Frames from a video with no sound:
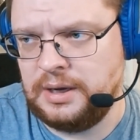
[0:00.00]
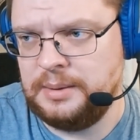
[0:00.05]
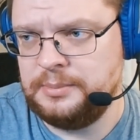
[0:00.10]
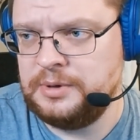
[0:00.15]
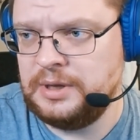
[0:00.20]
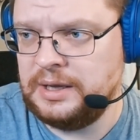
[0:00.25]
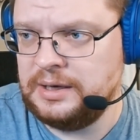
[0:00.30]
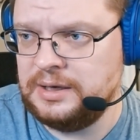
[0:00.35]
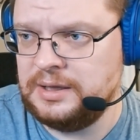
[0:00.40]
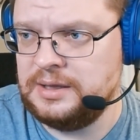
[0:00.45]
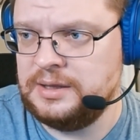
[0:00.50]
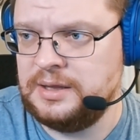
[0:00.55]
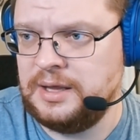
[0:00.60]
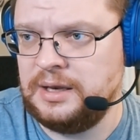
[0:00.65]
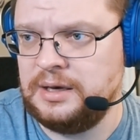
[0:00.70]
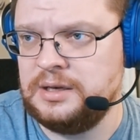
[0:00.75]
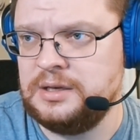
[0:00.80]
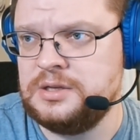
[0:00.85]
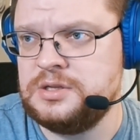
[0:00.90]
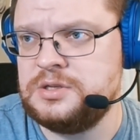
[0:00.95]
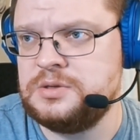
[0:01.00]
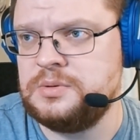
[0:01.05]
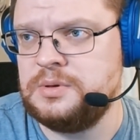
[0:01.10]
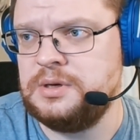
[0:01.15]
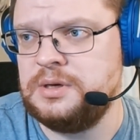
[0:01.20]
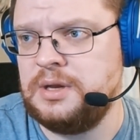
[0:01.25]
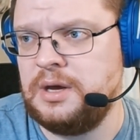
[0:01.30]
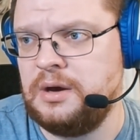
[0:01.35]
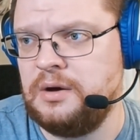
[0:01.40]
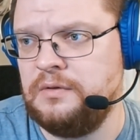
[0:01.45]
I'm not in that
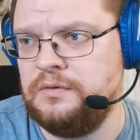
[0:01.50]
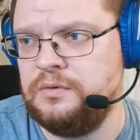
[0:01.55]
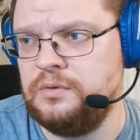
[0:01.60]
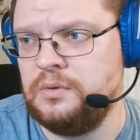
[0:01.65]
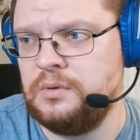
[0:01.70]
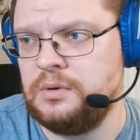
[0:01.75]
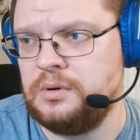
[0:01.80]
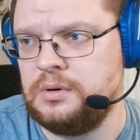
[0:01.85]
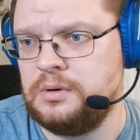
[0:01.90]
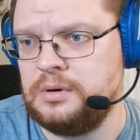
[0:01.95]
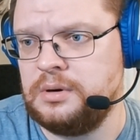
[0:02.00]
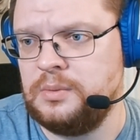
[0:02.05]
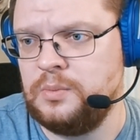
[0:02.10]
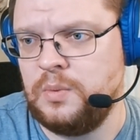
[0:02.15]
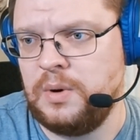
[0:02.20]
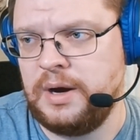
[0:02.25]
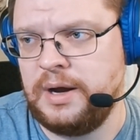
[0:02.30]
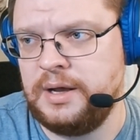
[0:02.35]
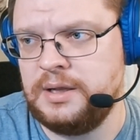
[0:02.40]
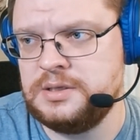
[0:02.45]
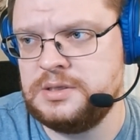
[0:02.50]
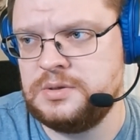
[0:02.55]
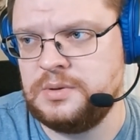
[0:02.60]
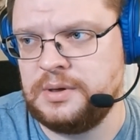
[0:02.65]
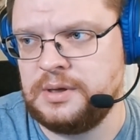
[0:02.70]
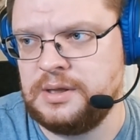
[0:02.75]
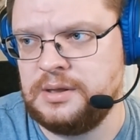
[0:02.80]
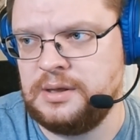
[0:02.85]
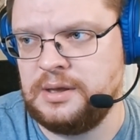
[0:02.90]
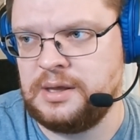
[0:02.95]
industry now for a while, so
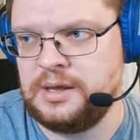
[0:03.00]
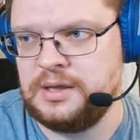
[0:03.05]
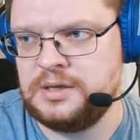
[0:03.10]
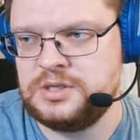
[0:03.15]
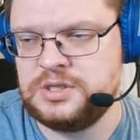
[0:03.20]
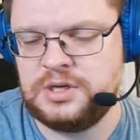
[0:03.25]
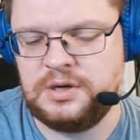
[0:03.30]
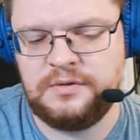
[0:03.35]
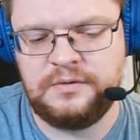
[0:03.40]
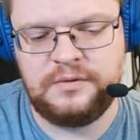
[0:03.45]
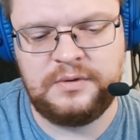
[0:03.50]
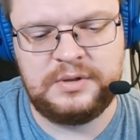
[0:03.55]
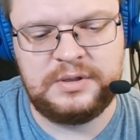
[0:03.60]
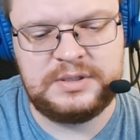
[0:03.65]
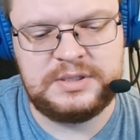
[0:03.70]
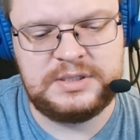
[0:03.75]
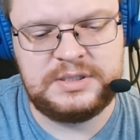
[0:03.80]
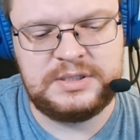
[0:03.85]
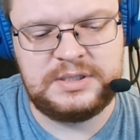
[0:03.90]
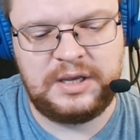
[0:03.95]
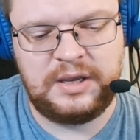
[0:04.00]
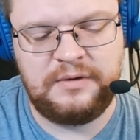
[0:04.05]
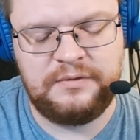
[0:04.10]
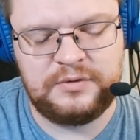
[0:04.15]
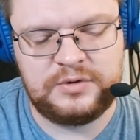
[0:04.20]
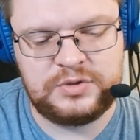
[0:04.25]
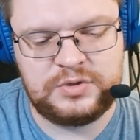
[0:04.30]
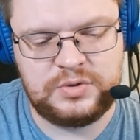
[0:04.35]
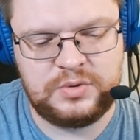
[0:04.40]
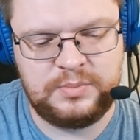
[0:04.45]
I, I can't share, say
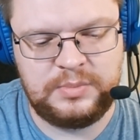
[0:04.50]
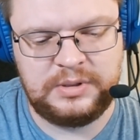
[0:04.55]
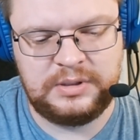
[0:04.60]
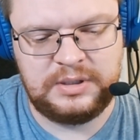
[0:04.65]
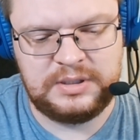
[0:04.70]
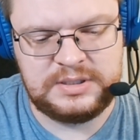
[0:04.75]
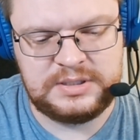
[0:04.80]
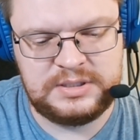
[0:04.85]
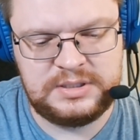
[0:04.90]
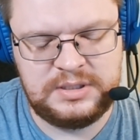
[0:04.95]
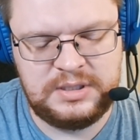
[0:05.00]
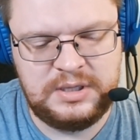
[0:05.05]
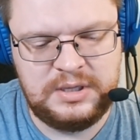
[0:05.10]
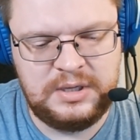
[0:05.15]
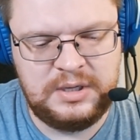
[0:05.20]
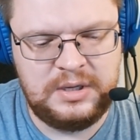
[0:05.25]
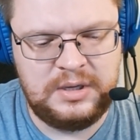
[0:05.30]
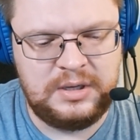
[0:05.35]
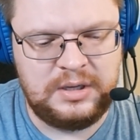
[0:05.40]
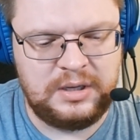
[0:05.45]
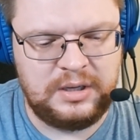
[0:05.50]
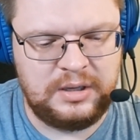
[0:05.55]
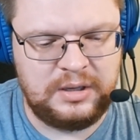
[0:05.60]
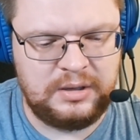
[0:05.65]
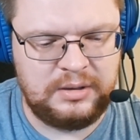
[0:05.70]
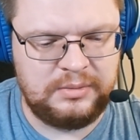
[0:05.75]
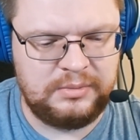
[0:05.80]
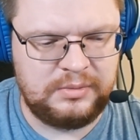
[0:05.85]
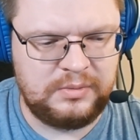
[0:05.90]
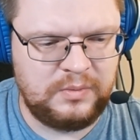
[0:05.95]
for sure. But it's
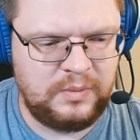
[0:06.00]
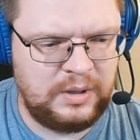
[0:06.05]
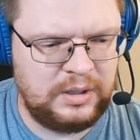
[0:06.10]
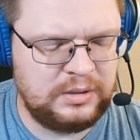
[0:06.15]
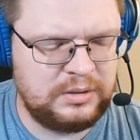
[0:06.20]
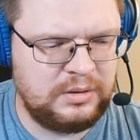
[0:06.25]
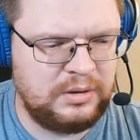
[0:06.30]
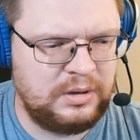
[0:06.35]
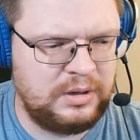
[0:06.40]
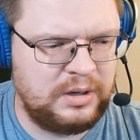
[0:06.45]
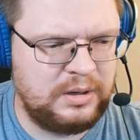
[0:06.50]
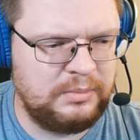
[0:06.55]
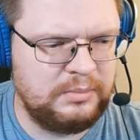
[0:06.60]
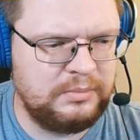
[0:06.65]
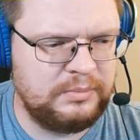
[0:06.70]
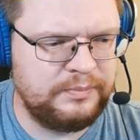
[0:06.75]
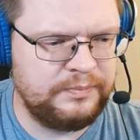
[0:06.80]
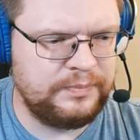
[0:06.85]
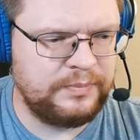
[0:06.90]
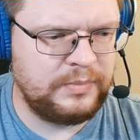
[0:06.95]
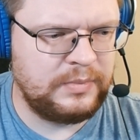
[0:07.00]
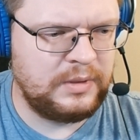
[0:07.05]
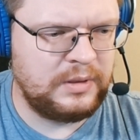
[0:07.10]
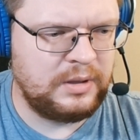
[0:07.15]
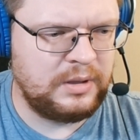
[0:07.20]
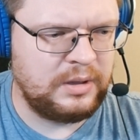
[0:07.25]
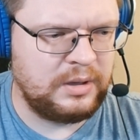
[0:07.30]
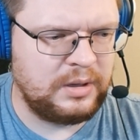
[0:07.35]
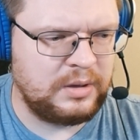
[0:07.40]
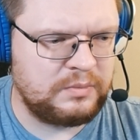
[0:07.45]
uh, Qualcomm,
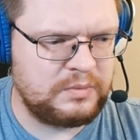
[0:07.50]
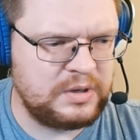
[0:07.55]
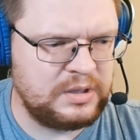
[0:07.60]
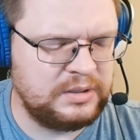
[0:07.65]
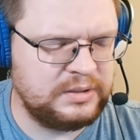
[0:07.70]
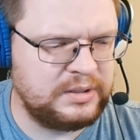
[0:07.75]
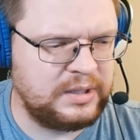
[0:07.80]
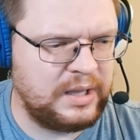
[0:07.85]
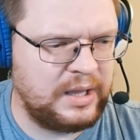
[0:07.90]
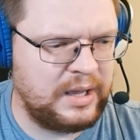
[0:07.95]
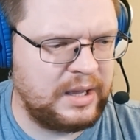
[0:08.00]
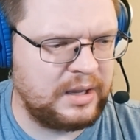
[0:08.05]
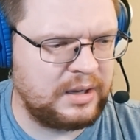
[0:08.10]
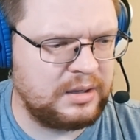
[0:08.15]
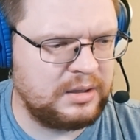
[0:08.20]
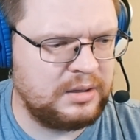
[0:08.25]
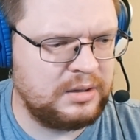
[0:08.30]
uh, Realtek,